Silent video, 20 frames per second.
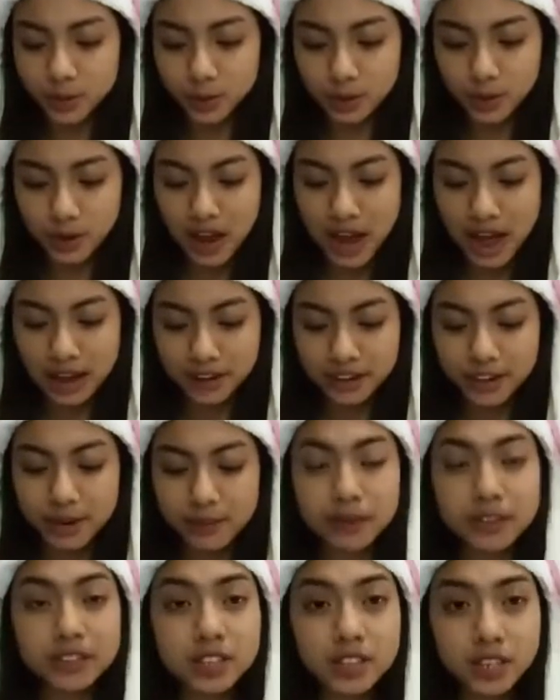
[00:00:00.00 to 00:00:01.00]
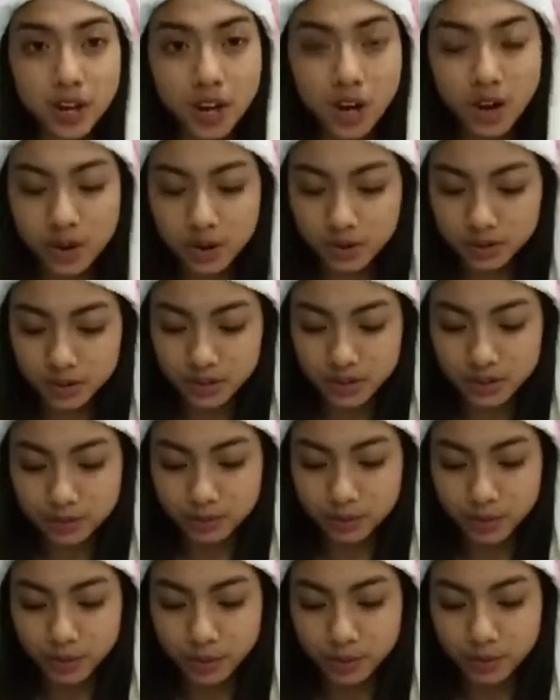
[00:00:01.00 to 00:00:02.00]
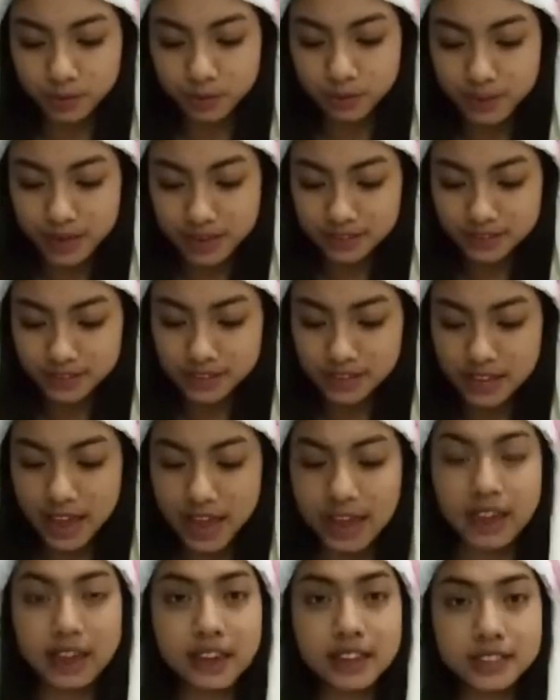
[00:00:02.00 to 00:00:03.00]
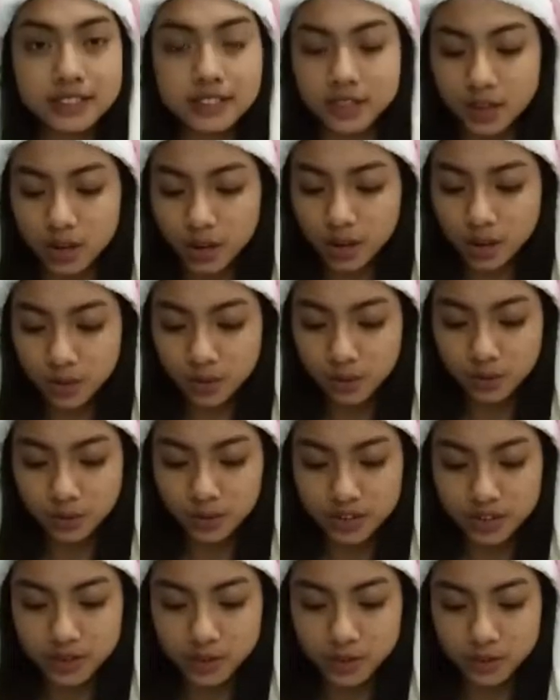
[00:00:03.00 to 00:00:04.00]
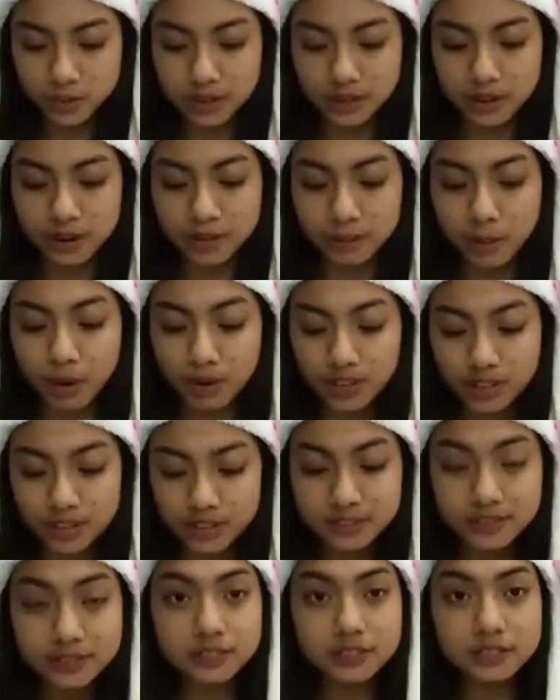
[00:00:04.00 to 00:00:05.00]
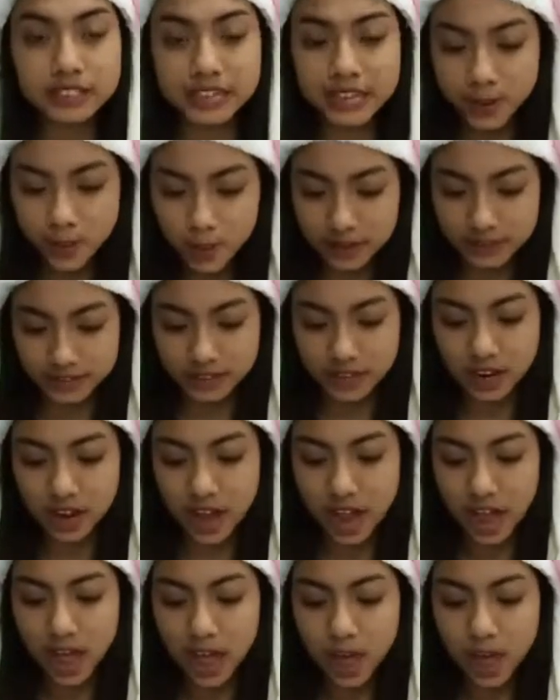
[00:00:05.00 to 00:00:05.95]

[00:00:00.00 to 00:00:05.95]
through a grammatical improvements and lexical into the modern language,